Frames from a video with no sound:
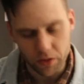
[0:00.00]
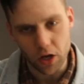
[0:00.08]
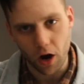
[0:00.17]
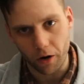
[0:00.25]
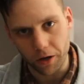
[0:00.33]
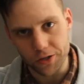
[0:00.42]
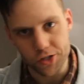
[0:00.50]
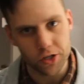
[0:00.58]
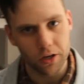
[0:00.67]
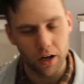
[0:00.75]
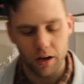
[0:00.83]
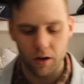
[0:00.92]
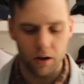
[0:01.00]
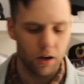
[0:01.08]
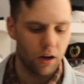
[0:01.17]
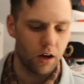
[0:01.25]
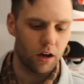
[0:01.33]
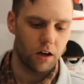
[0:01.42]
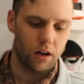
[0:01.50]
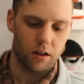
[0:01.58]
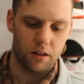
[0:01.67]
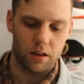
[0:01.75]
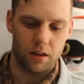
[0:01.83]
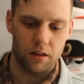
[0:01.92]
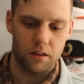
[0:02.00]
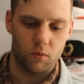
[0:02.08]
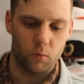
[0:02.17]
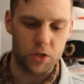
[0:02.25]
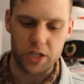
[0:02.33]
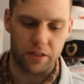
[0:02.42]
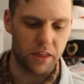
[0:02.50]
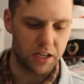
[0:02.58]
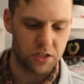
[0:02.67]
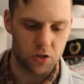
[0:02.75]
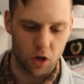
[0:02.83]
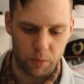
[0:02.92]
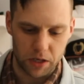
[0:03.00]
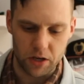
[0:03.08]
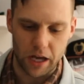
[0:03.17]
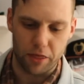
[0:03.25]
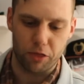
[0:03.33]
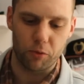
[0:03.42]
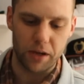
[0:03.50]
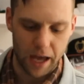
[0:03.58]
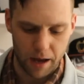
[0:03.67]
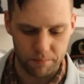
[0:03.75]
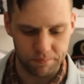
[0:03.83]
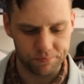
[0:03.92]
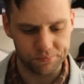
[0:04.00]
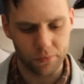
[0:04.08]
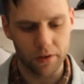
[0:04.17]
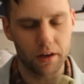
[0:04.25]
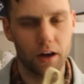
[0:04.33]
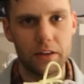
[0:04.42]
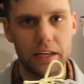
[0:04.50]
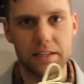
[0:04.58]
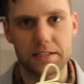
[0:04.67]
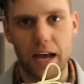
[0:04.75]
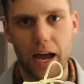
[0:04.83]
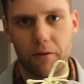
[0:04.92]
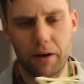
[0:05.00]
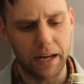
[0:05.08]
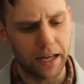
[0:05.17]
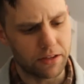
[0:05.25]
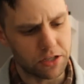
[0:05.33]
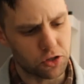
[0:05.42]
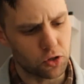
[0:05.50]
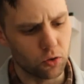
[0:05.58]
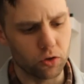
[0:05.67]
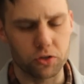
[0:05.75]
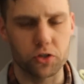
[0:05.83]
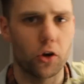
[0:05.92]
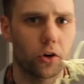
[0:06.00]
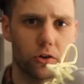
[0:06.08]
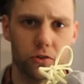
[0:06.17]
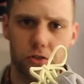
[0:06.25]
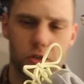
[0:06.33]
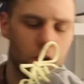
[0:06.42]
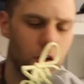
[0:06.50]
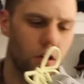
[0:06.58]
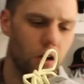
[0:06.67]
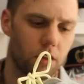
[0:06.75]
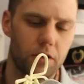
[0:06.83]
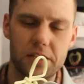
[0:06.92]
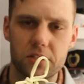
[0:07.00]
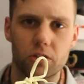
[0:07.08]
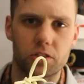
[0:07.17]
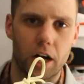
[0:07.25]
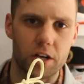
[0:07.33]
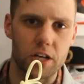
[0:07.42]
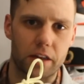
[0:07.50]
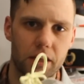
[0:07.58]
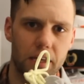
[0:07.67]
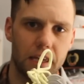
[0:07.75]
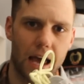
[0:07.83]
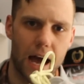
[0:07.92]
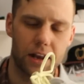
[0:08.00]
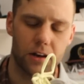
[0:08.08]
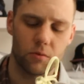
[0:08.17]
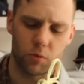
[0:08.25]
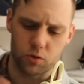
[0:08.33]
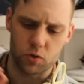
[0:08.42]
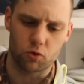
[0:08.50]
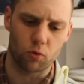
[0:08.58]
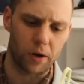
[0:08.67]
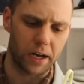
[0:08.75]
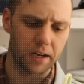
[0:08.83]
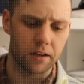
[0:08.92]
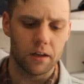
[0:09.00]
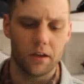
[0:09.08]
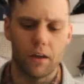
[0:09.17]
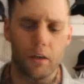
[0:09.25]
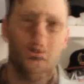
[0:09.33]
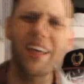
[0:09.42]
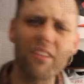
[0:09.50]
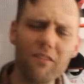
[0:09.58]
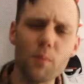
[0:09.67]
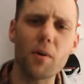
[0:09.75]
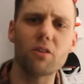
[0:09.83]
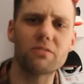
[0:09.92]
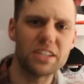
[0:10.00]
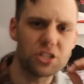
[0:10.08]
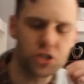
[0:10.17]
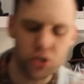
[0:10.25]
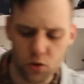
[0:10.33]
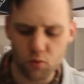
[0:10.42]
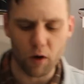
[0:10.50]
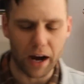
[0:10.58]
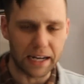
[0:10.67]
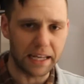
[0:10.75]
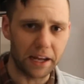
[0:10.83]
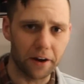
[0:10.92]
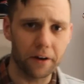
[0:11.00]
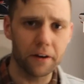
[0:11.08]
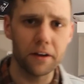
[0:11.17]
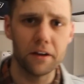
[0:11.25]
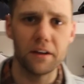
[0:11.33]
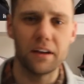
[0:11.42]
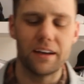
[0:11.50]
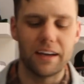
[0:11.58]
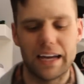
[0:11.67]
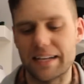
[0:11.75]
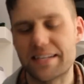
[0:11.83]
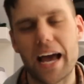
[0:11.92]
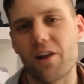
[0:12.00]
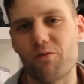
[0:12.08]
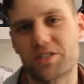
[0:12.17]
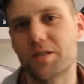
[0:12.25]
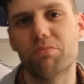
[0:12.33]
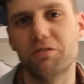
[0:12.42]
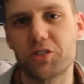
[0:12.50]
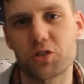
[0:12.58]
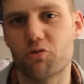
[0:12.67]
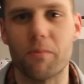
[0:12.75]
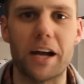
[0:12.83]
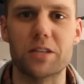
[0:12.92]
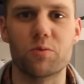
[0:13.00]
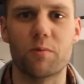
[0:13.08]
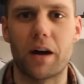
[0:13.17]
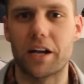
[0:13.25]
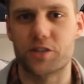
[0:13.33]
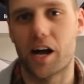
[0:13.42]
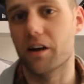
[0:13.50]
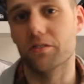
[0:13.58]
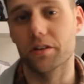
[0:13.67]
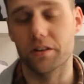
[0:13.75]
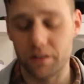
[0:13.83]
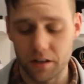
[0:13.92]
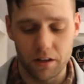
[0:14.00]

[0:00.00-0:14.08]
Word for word: on the orange, which I think is dope, and you get 3M on the inside right here, these two little circles. A nice little touch I think he added, which was great. What I love about this shoe right here is that it simply just reminds me of my childhood.